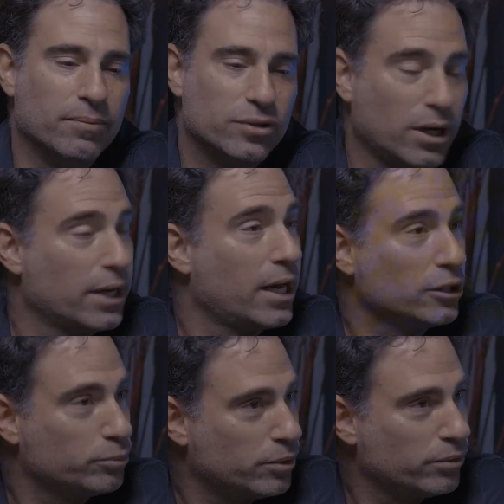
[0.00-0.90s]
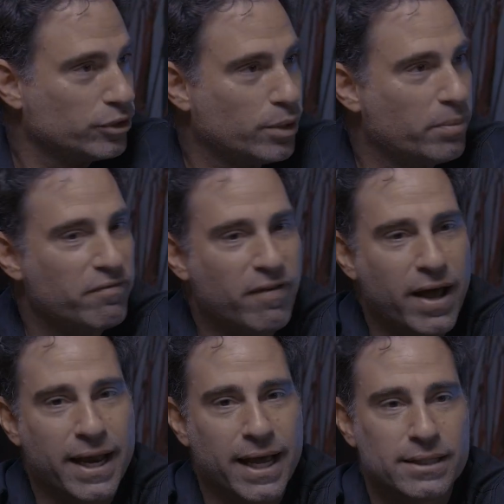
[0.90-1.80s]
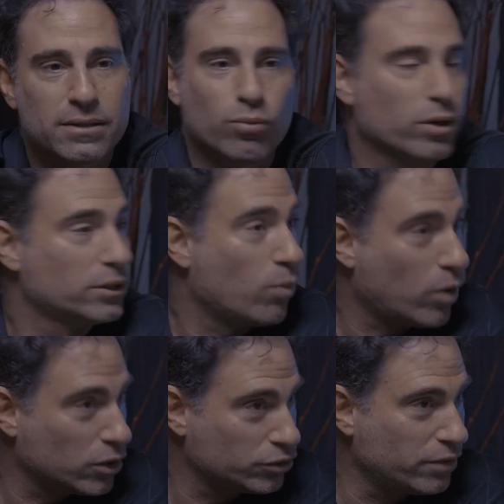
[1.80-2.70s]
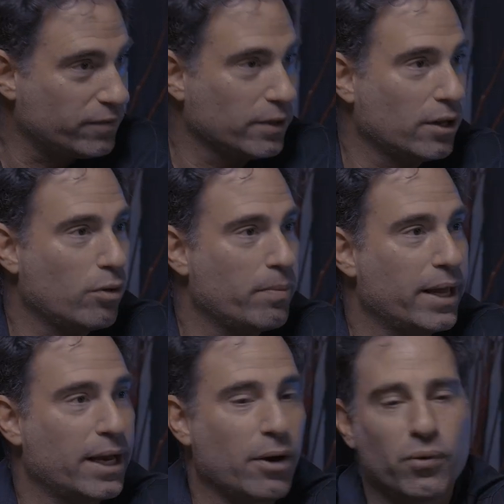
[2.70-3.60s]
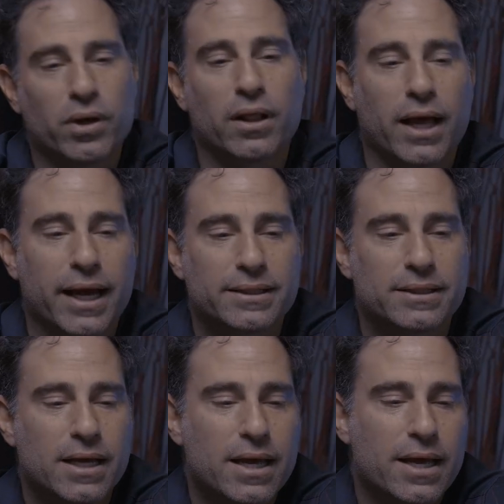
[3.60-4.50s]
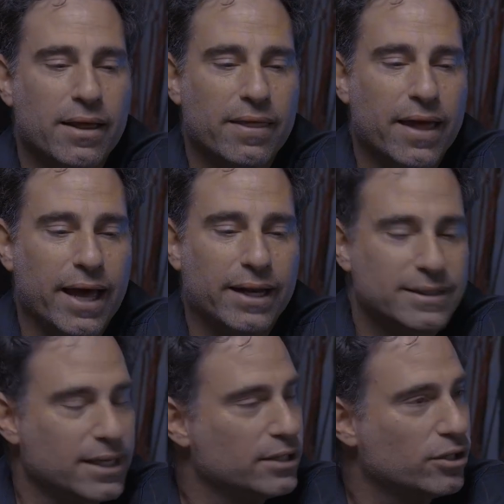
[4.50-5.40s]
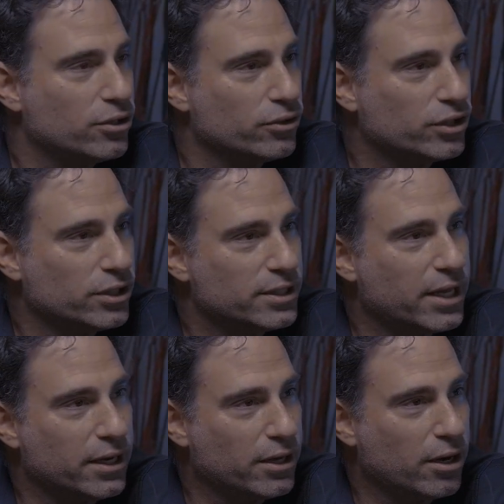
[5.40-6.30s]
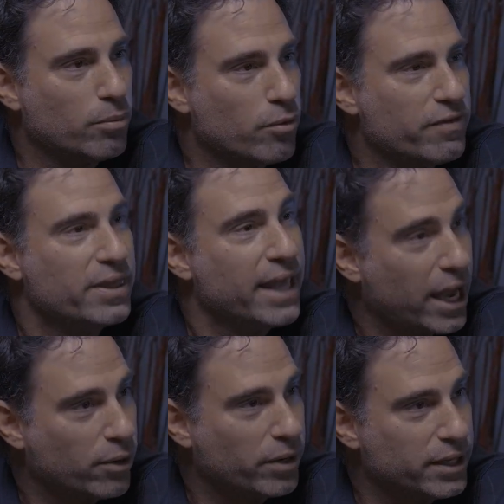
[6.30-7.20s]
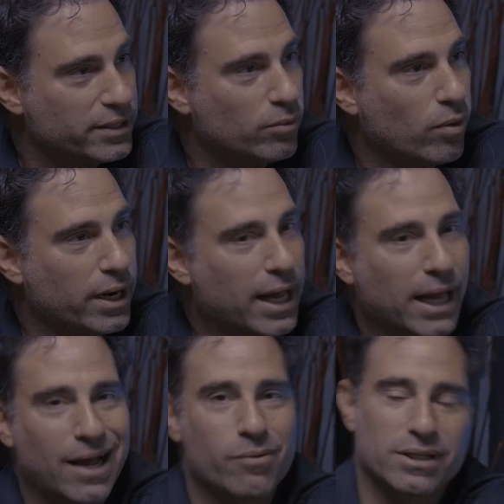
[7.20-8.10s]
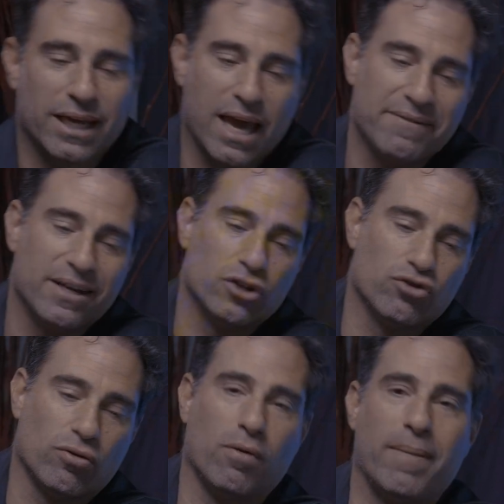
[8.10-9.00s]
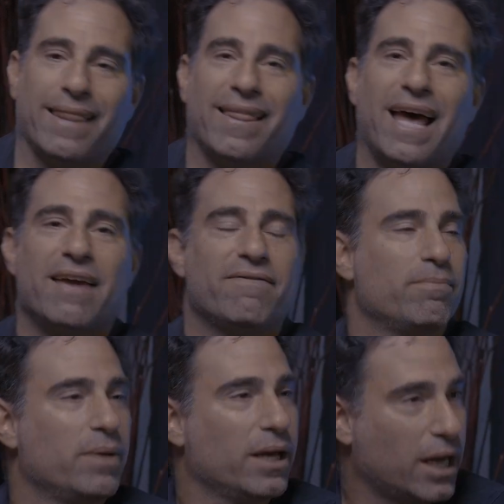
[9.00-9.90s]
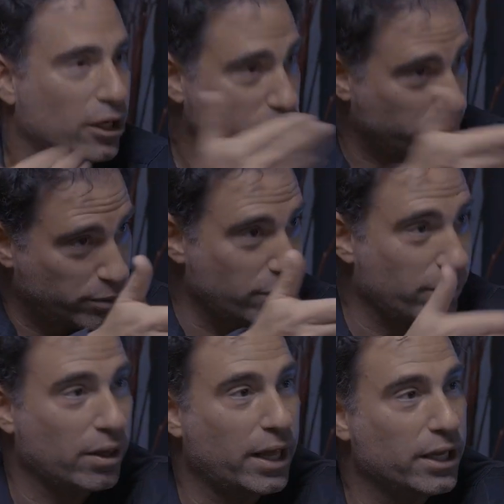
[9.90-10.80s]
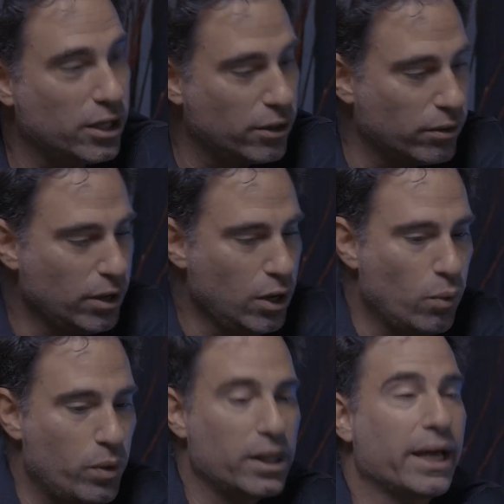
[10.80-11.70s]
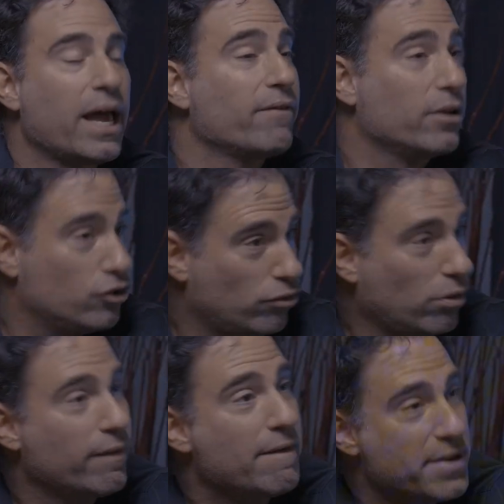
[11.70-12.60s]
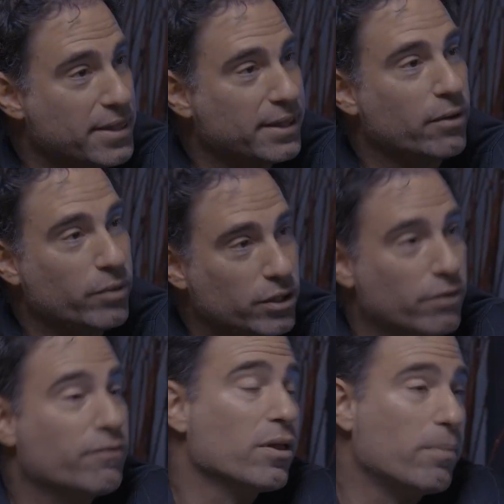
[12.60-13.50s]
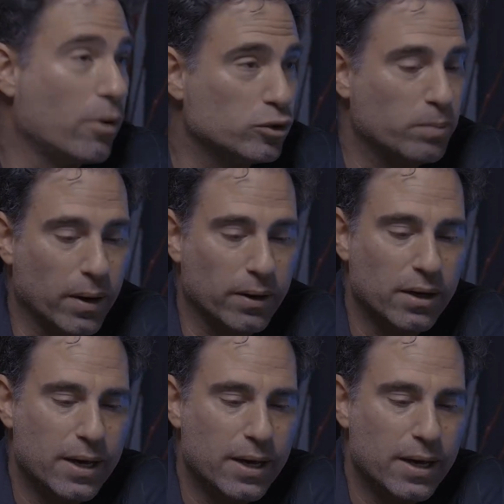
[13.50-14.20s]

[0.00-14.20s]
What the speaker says: Studied entrepreneurship and finance, worked on Wall Street for a little bit, and I realized that it's the institutions that are moving the equities and whatnot. I always like having control of my life, and being an entrepreneur like you, we like having control of everything that we do for the most part.